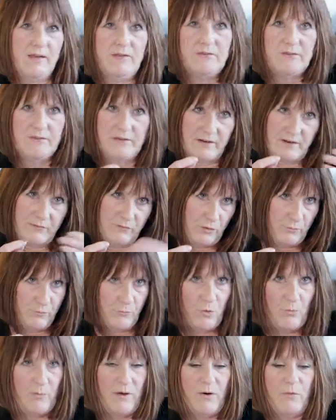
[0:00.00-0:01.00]
it, and then you have to
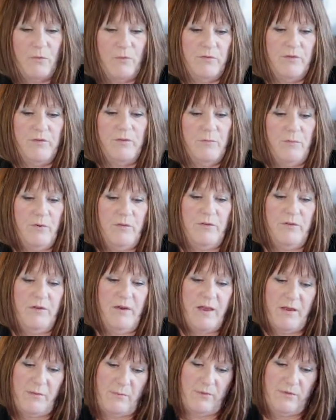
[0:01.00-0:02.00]
come out with
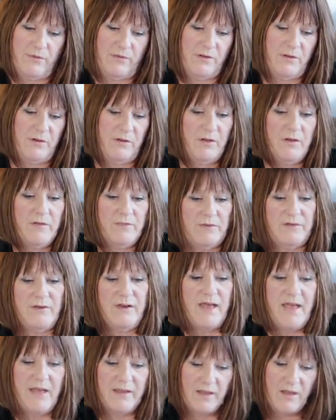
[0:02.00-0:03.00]
the
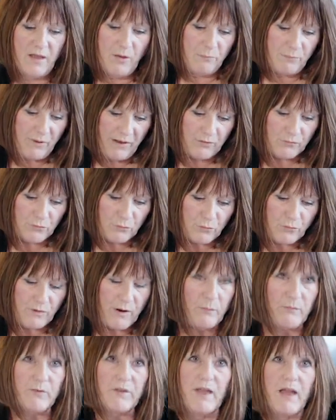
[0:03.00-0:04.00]
neg, paint all
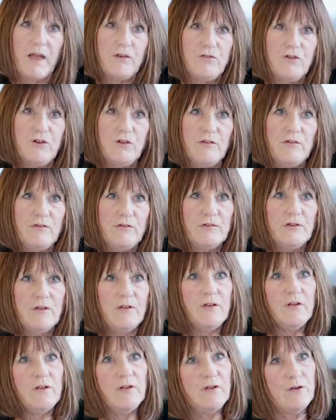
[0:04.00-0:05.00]
around the edges
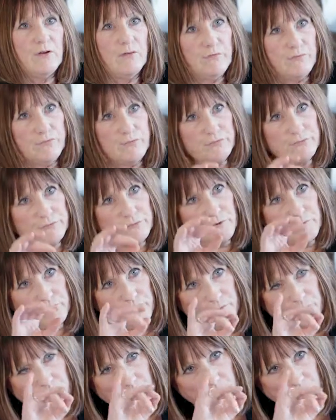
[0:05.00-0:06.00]
of
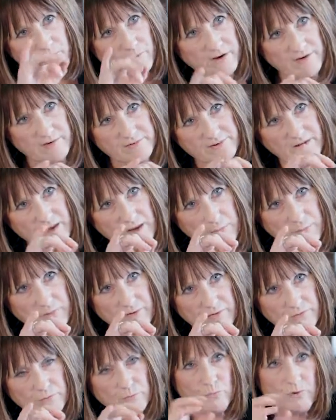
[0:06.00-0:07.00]
you know, where your tape
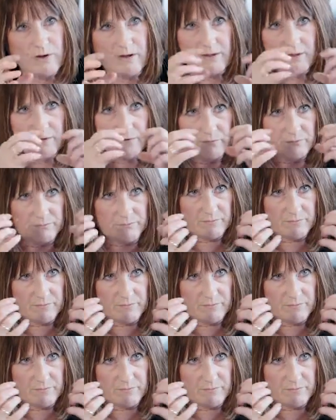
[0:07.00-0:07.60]
is and where your